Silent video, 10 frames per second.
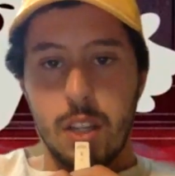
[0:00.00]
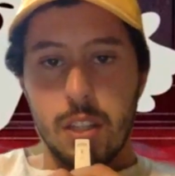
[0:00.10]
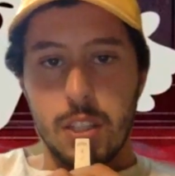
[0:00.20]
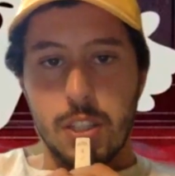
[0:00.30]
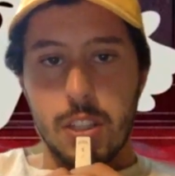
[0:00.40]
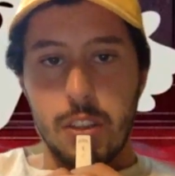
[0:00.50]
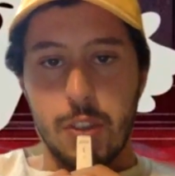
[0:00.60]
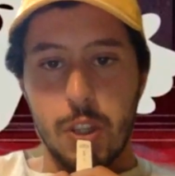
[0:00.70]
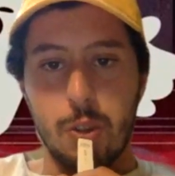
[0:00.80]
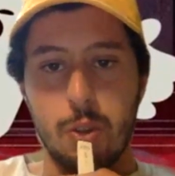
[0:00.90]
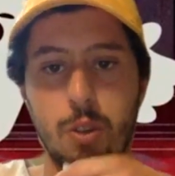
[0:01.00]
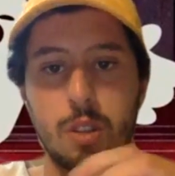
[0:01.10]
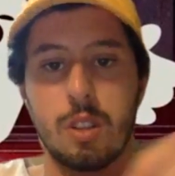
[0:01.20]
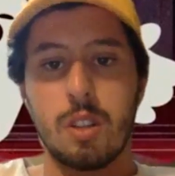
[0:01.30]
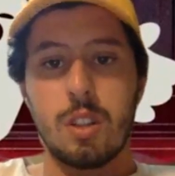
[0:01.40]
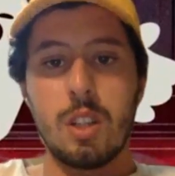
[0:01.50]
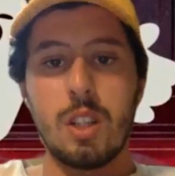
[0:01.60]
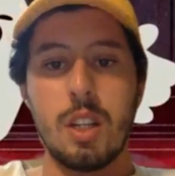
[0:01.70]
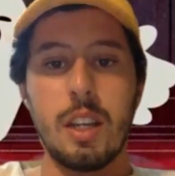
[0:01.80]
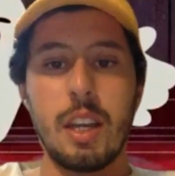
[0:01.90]
is give you
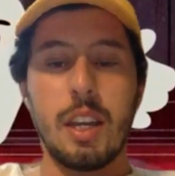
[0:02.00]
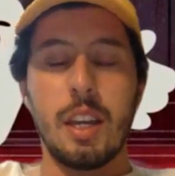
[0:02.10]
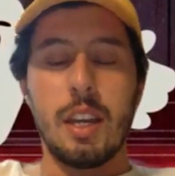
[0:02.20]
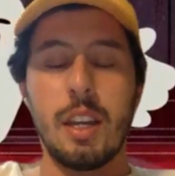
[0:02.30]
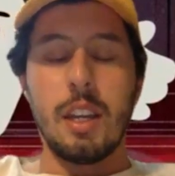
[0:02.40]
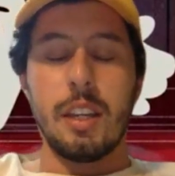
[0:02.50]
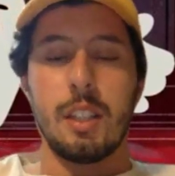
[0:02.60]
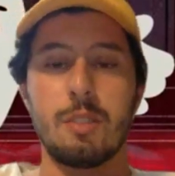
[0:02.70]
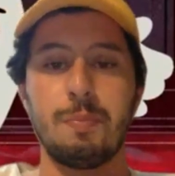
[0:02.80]
a